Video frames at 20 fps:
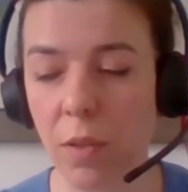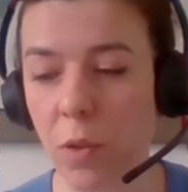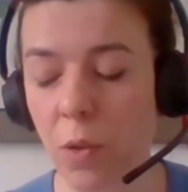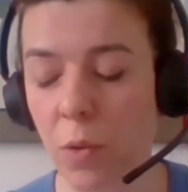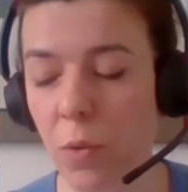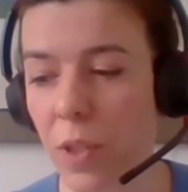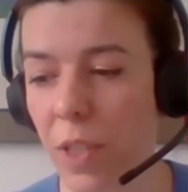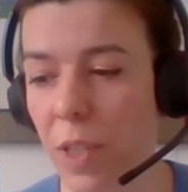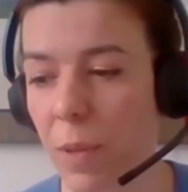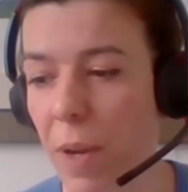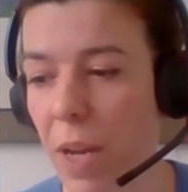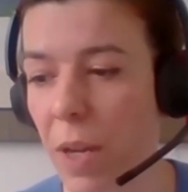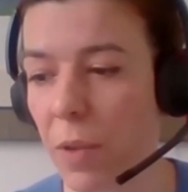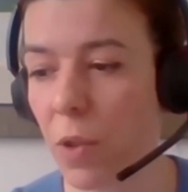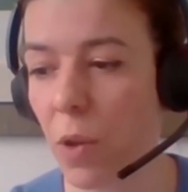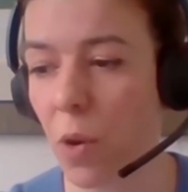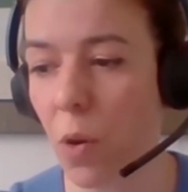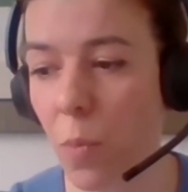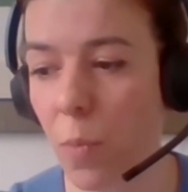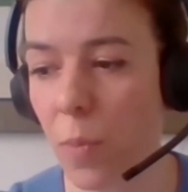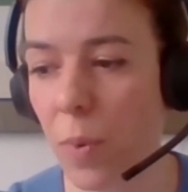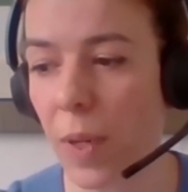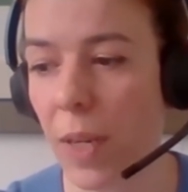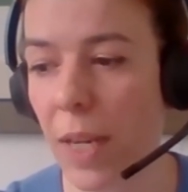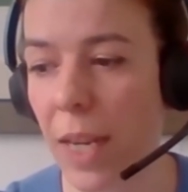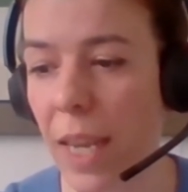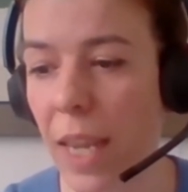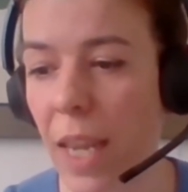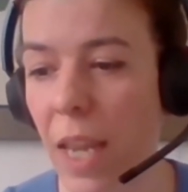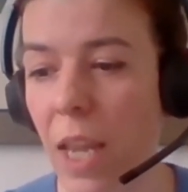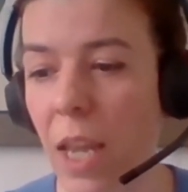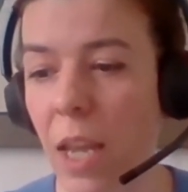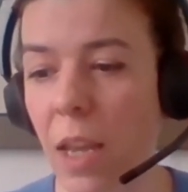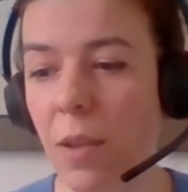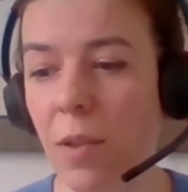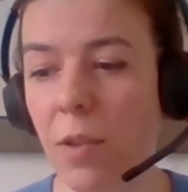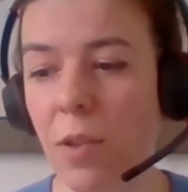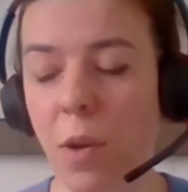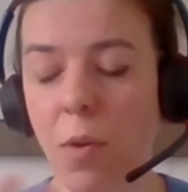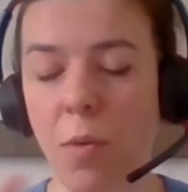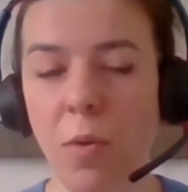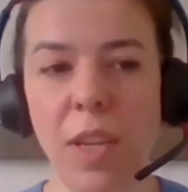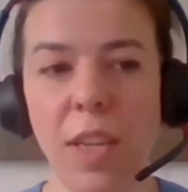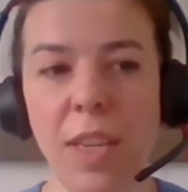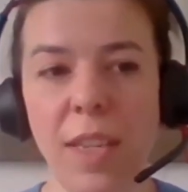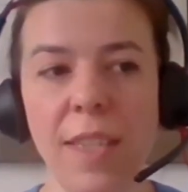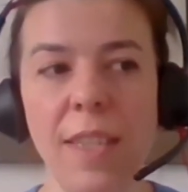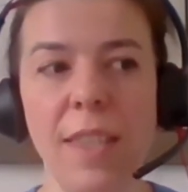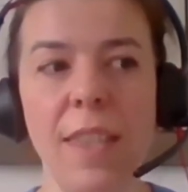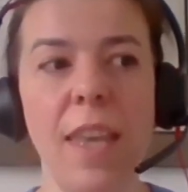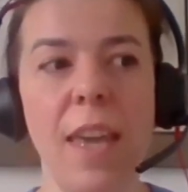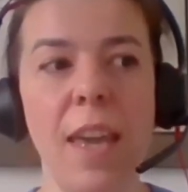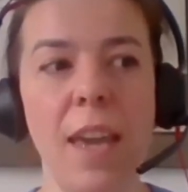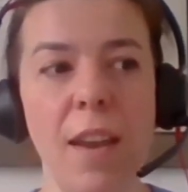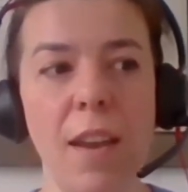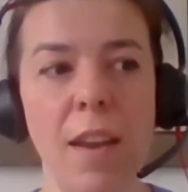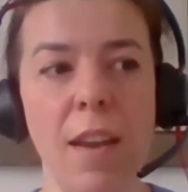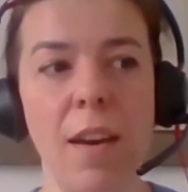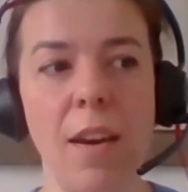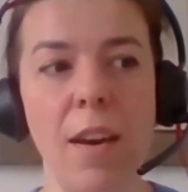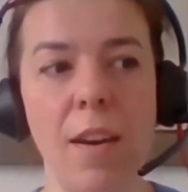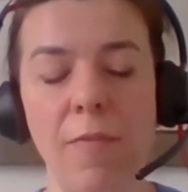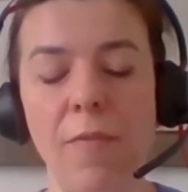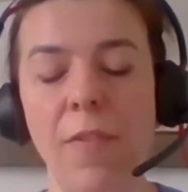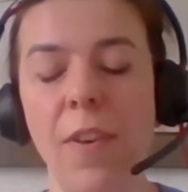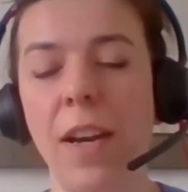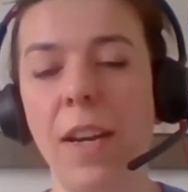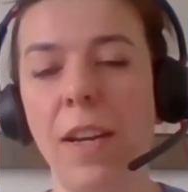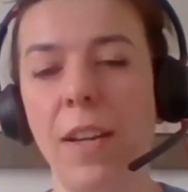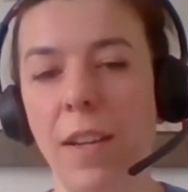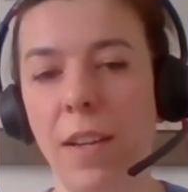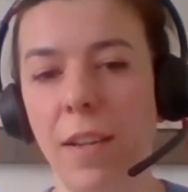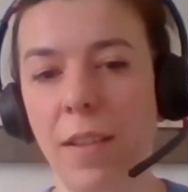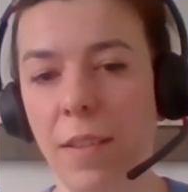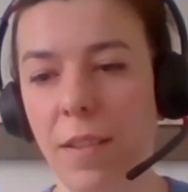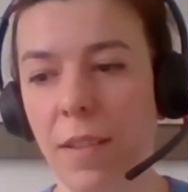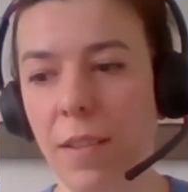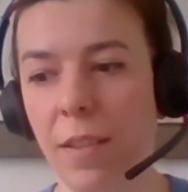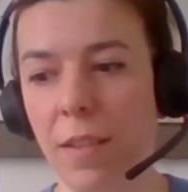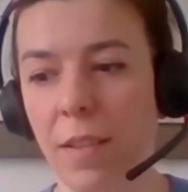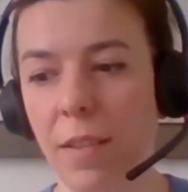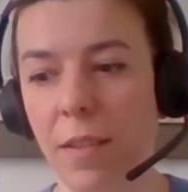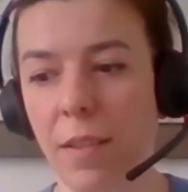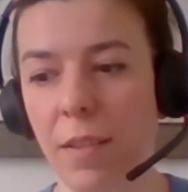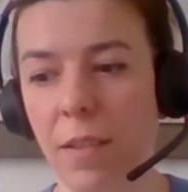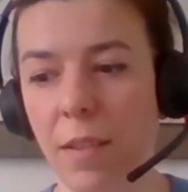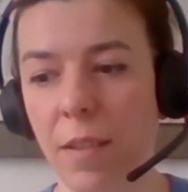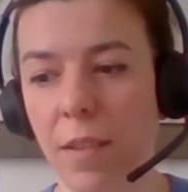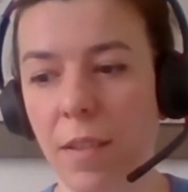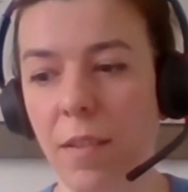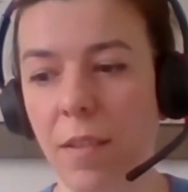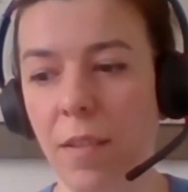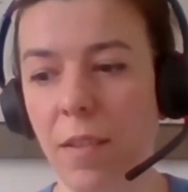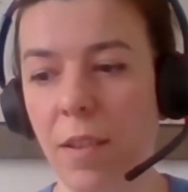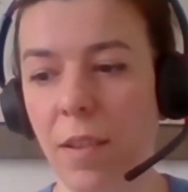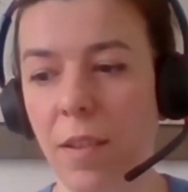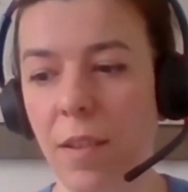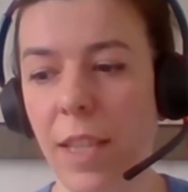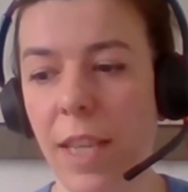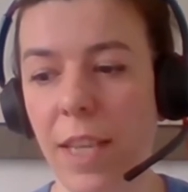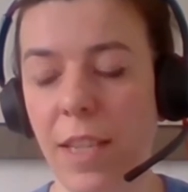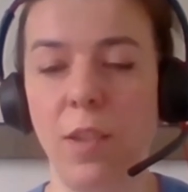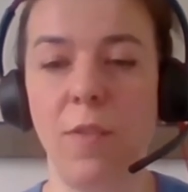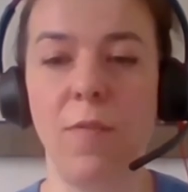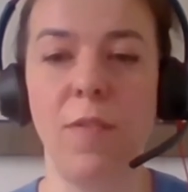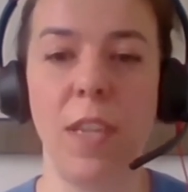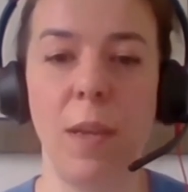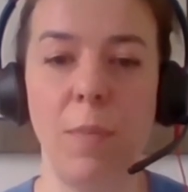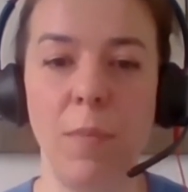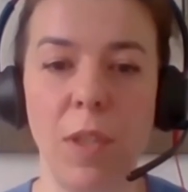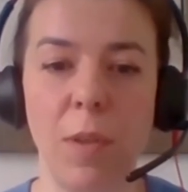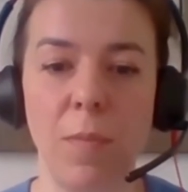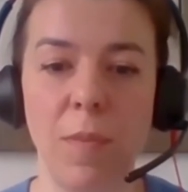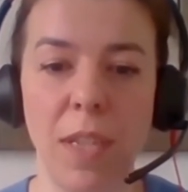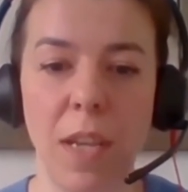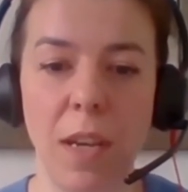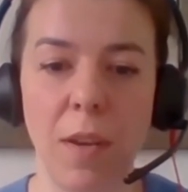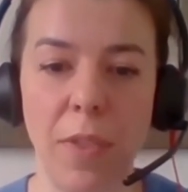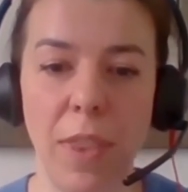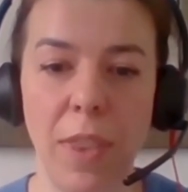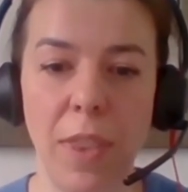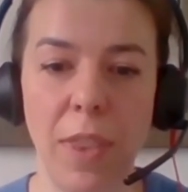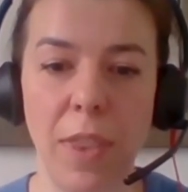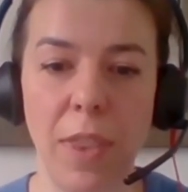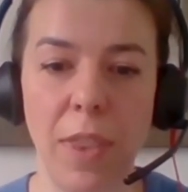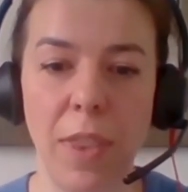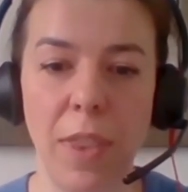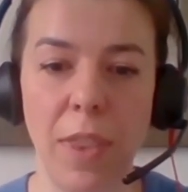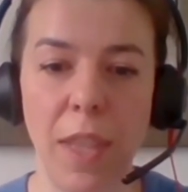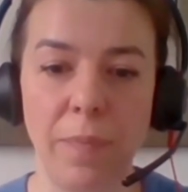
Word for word: talked about openly so is there a finite uh, uh, list of symptoms out there?